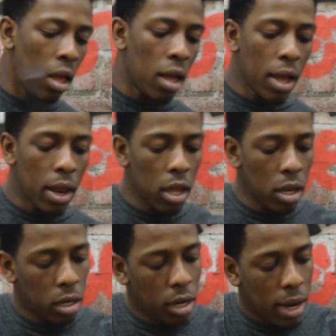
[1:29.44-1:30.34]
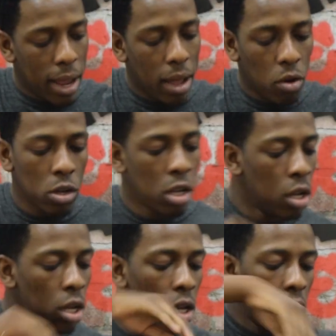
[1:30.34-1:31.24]
And now,
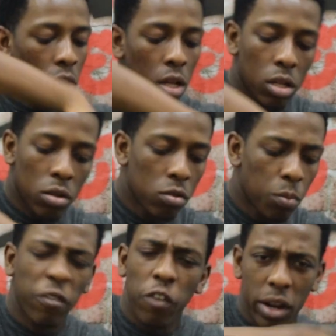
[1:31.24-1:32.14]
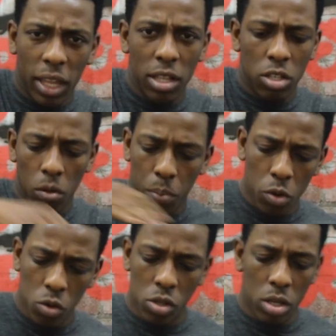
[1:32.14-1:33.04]
before I get into the
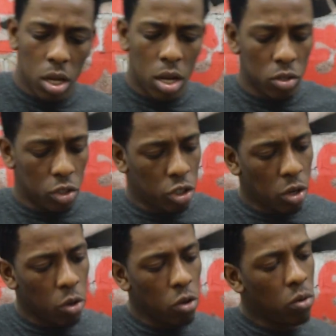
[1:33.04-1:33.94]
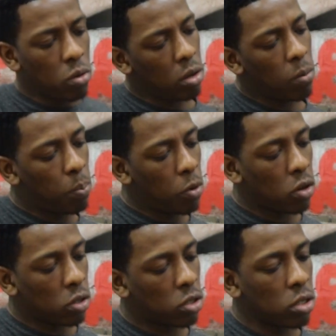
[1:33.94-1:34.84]
boots, I'll just show you the
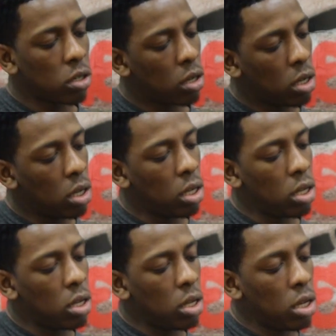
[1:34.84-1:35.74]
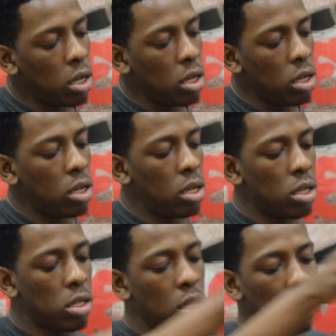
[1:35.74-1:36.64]
box. Take
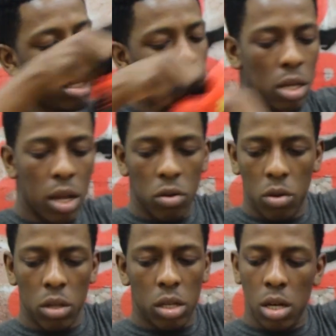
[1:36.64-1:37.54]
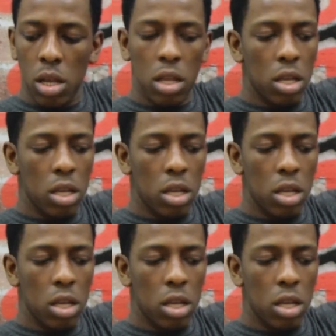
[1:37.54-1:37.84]
these out quickly.